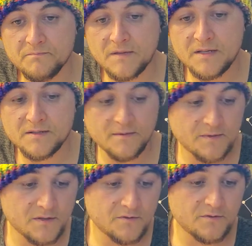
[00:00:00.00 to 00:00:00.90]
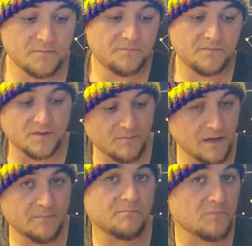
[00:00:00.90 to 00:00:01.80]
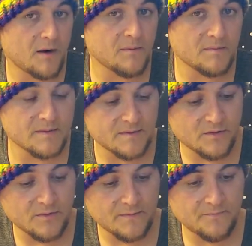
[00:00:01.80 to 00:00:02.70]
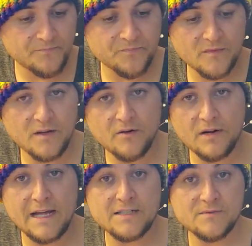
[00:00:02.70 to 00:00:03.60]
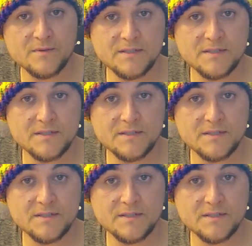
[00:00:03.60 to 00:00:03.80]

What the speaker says: That is something you might probably be doing. And our last one is